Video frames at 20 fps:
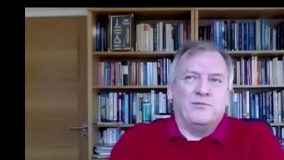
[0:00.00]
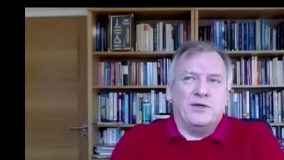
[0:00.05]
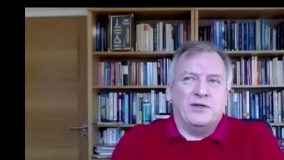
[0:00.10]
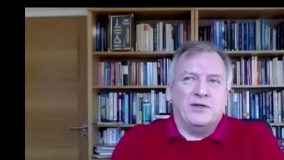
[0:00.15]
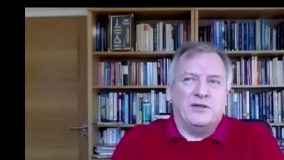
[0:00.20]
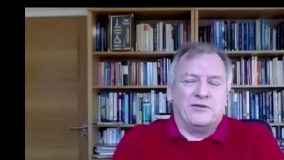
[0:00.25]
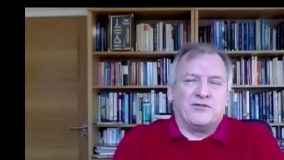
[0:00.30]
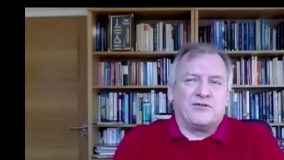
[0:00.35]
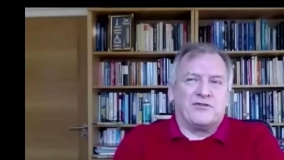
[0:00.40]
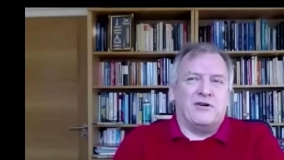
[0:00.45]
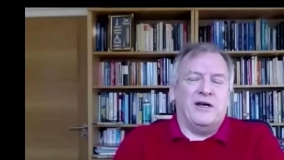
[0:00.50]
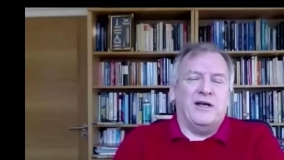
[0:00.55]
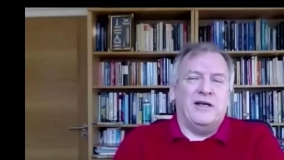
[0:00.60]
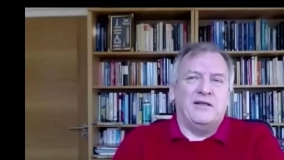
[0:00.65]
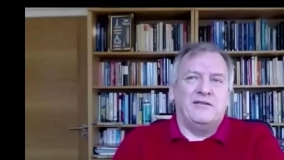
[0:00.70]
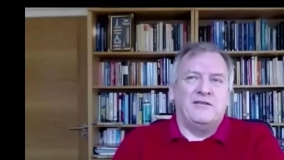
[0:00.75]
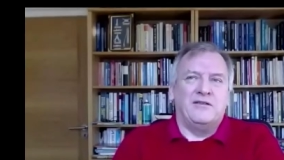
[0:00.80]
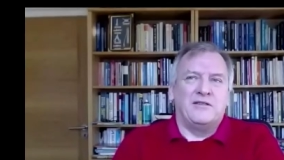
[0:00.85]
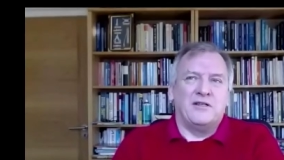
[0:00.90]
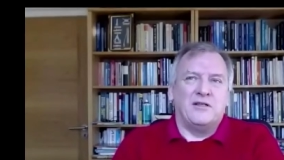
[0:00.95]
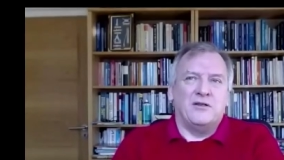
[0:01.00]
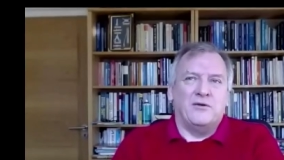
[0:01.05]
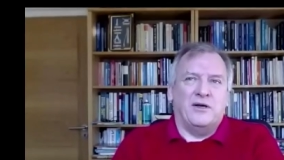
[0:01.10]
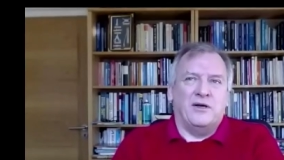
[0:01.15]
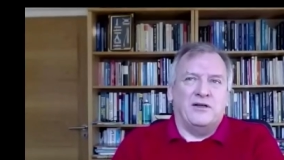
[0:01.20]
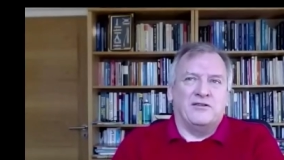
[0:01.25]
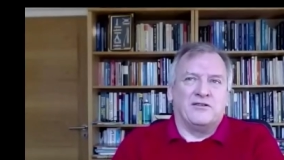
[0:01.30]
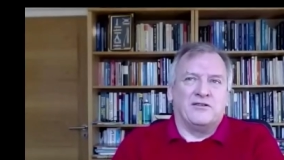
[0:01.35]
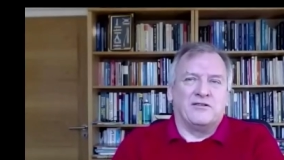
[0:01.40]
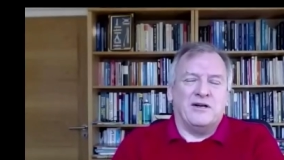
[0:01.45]
what you're trying to do
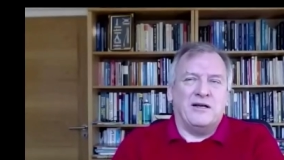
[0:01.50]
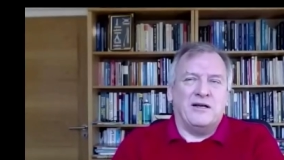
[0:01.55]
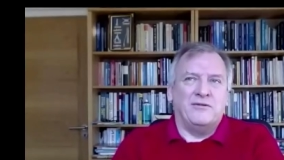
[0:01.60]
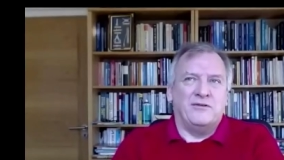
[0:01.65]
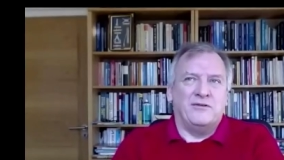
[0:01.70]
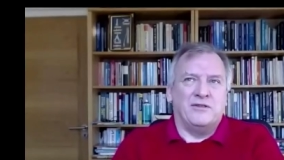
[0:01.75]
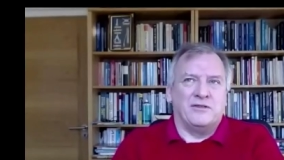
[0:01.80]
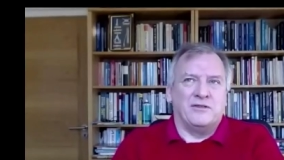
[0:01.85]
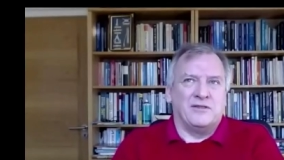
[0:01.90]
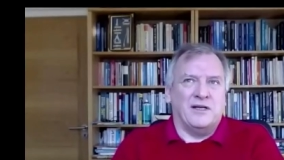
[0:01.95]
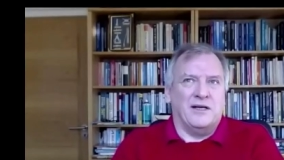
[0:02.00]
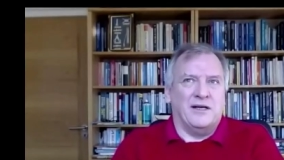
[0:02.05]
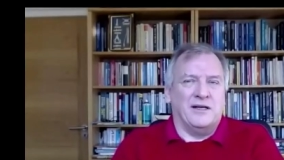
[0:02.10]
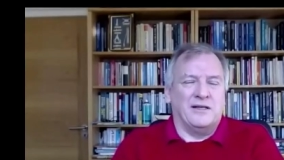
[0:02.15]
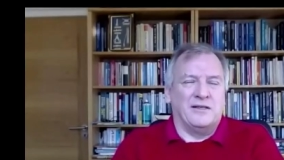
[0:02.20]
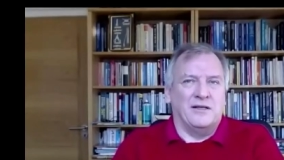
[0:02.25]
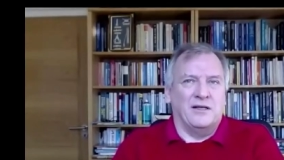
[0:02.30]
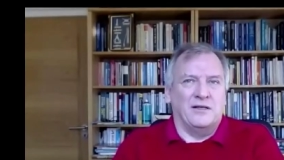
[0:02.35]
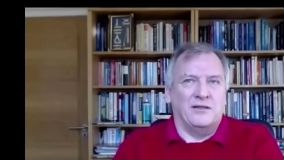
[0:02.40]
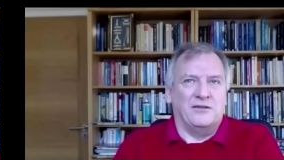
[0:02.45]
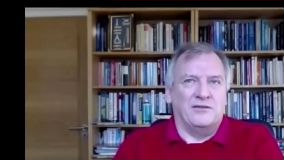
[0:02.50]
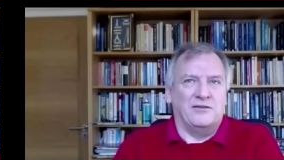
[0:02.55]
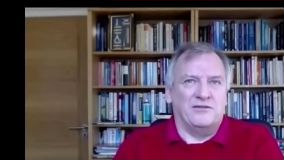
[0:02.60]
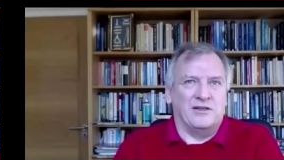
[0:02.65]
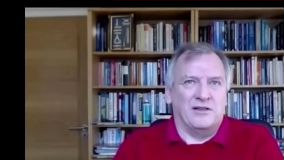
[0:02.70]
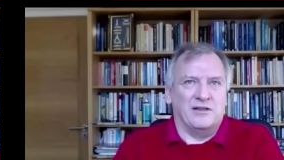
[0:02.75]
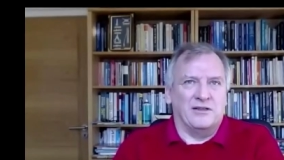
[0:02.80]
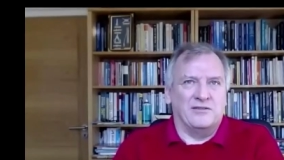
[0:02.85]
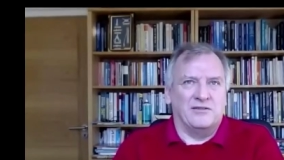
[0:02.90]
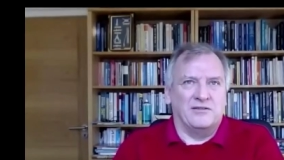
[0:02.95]
is ground your
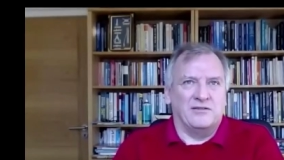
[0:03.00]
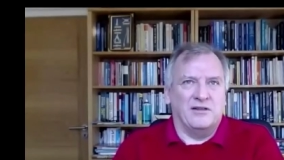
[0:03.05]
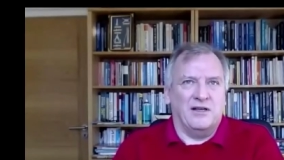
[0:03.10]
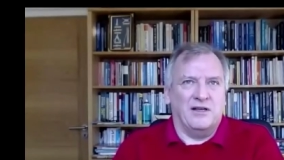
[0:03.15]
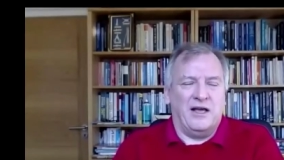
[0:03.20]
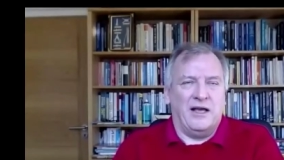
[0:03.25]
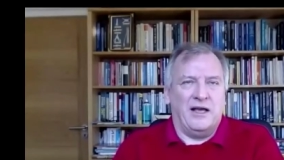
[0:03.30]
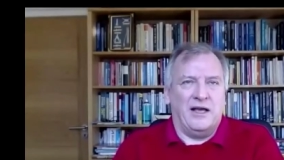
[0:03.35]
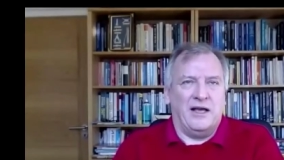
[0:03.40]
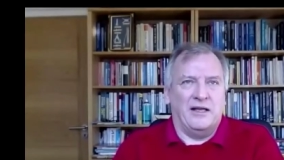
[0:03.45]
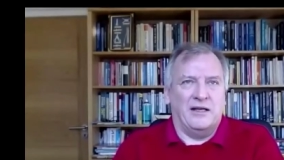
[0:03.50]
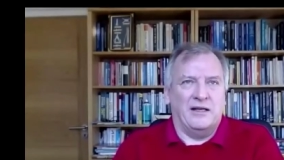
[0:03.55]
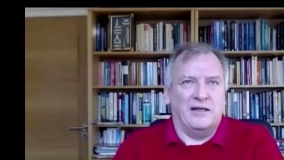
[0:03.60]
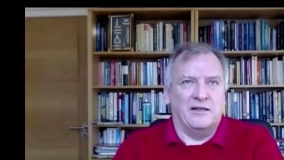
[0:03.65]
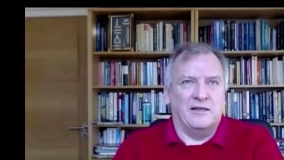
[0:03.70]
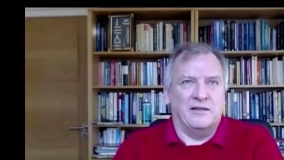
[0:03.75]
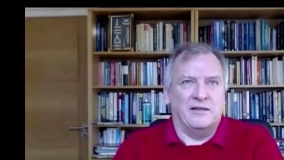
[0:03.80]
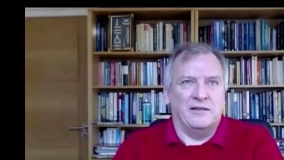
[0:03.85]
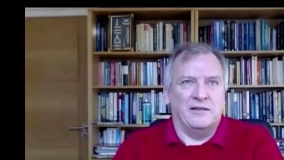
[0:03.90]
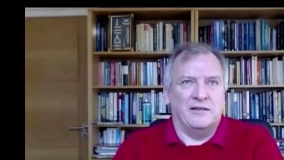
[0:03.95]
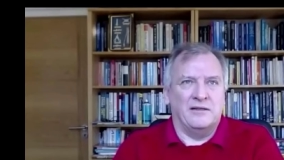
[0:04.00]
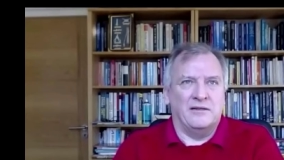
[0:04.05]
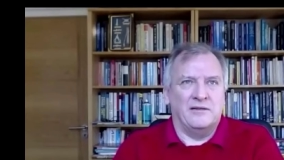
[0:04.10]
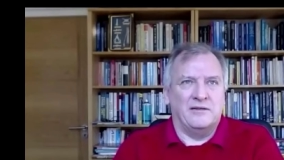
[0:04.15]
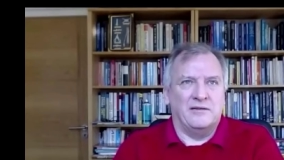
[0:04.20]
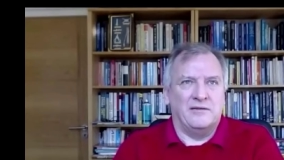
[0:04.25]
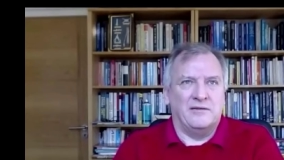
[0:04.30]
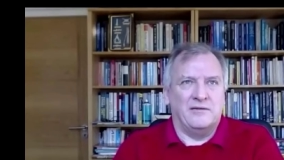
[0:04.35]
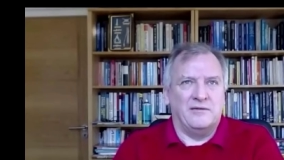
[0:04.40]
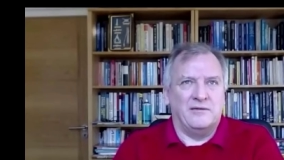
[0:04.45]
diagnosis in
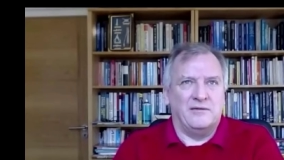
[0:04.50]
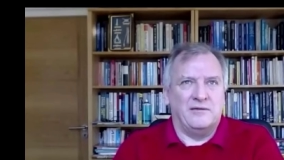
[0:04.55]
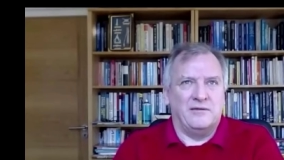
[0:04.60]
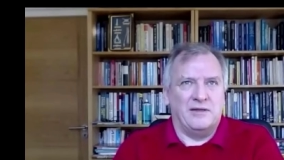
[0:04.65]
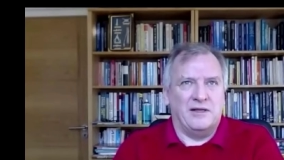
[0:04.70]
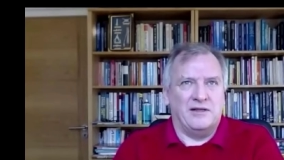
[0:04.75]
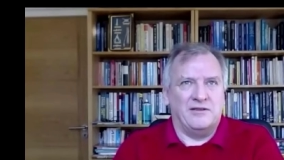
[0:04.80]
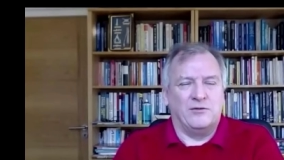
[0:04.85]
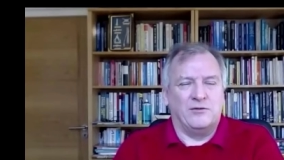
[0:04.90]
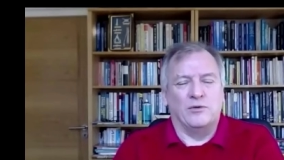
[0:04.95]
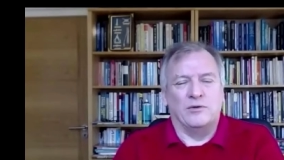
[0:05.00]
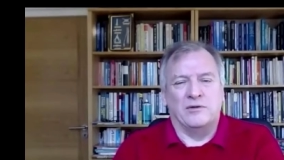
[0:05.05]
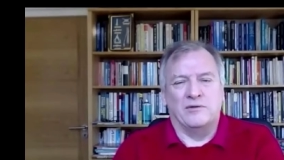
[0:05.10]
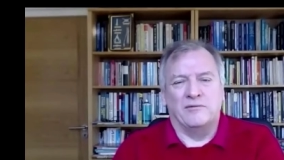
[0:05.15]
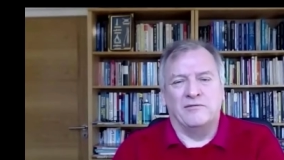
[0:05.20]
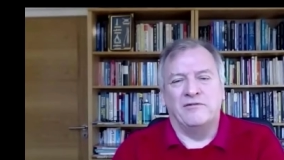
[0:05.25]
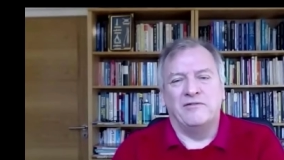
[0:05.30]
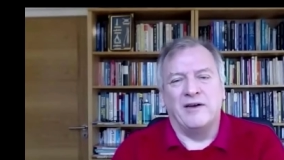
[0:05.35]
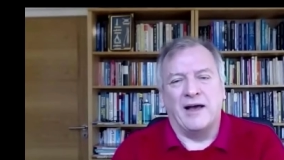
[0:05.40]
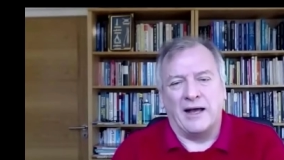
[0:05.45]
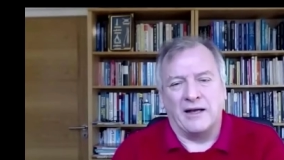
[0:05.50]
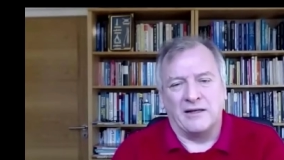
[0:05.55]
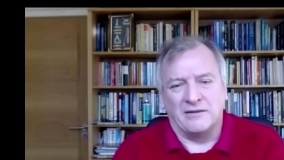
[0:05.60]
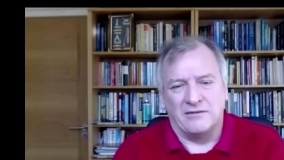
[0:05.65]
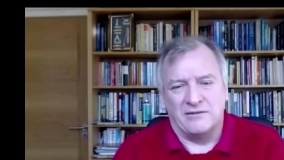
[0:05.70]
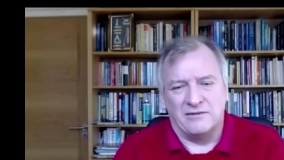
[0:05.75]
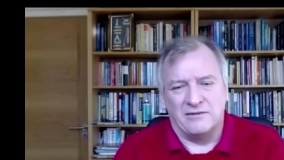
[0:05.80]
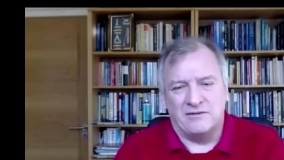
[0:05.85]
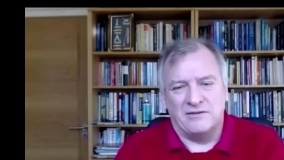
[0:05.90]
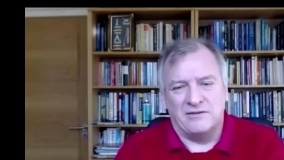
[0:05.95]
let's call them facts,
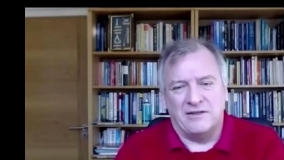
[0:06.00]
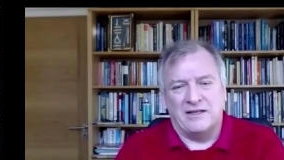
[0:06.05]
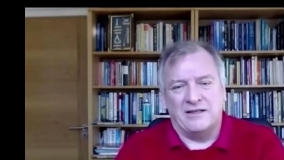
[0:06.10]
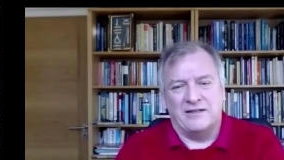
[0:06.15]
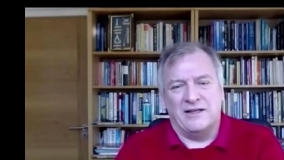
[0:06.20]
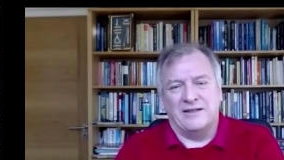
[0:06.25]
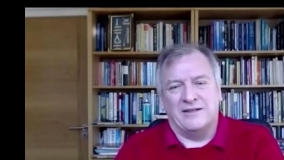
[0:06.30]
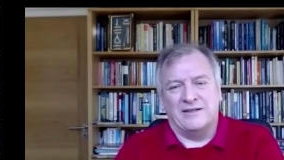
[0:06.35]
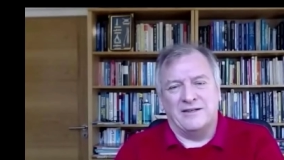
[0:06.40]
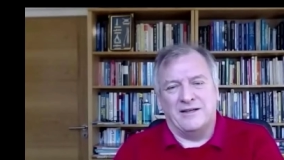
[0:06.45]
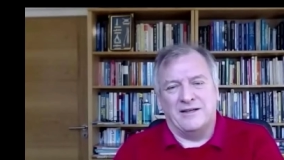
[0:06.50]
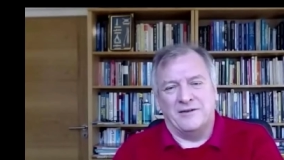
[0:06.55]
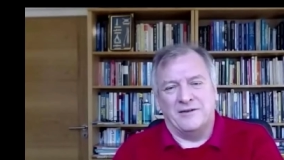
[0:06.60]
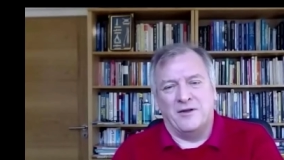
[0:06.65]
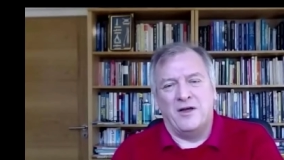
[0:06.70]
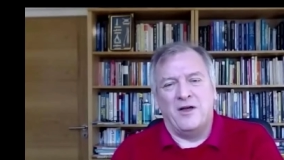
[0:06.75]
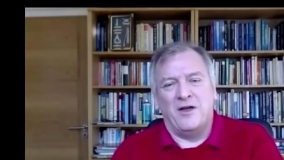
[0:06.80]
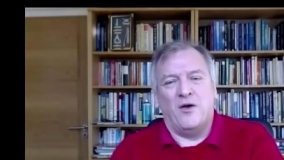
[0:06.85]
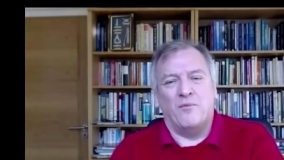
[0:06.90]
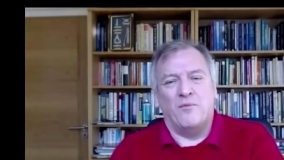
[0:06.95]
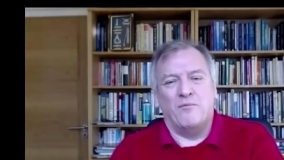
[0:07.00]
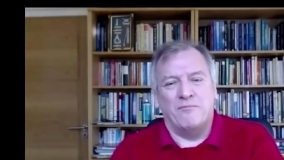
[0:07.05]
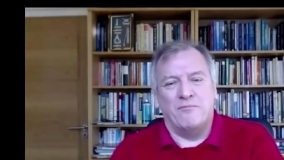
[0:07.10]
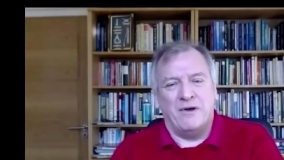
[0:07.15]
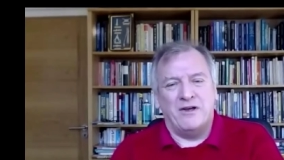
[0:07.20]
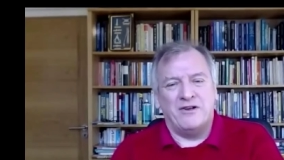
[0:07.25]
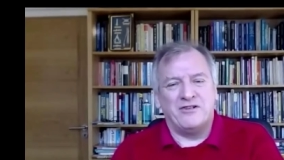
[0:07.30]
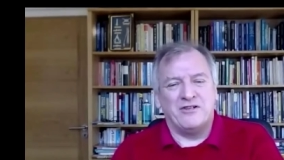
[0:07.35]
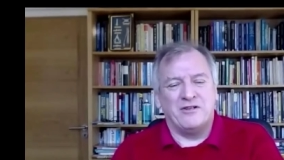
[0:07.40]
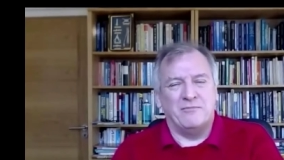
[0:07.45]
in, in, in
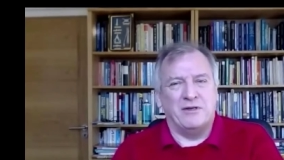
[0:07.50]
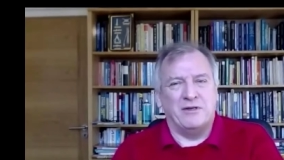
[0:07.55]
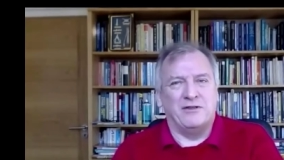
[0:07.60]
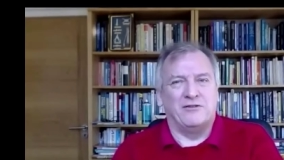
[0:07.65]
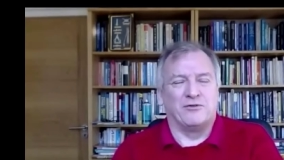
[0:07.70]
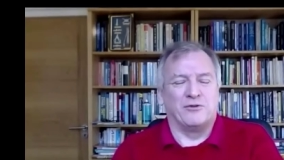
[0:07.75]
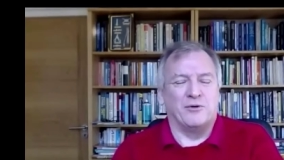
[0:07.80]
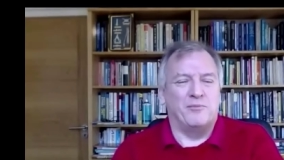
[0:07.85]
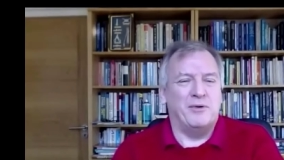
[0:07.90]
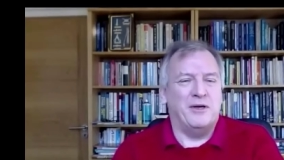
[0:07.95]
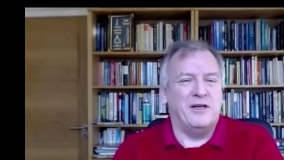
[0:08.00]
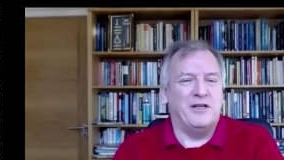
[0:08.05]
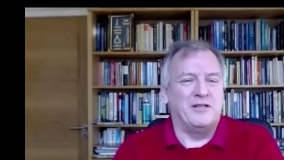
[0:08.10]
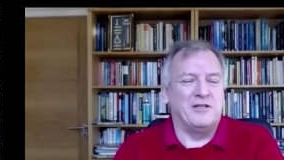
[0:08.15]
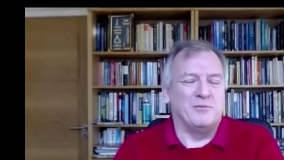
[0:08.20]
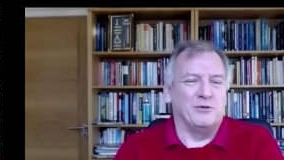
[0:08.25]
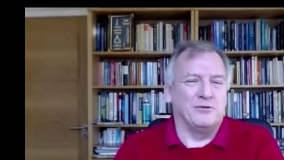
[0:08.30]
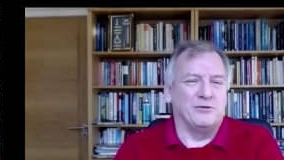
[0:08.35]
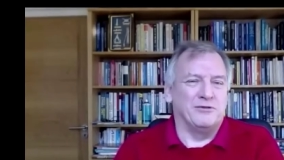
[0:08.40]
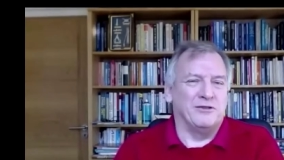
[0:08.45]
measurements, repeatable,